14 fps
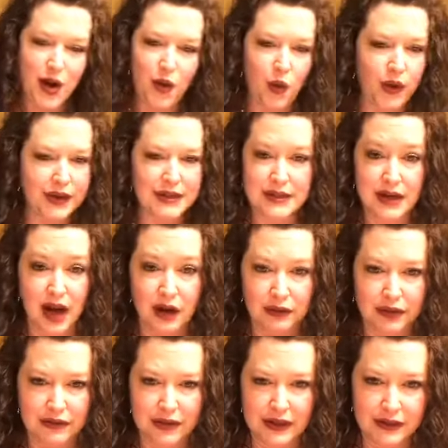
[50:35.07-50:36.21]
what is not
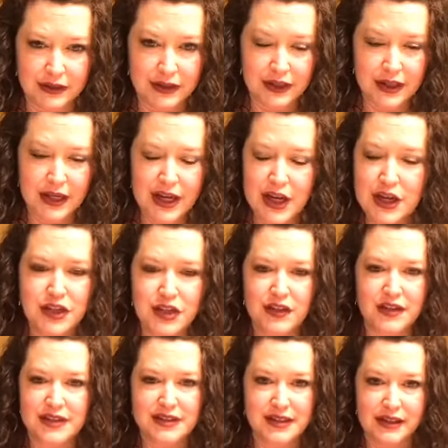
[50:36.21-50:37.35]
revealed to
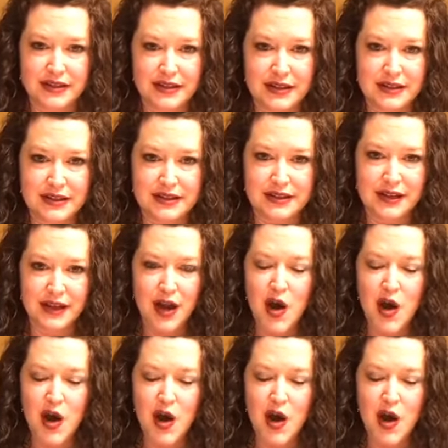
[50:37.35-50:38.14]
the senses.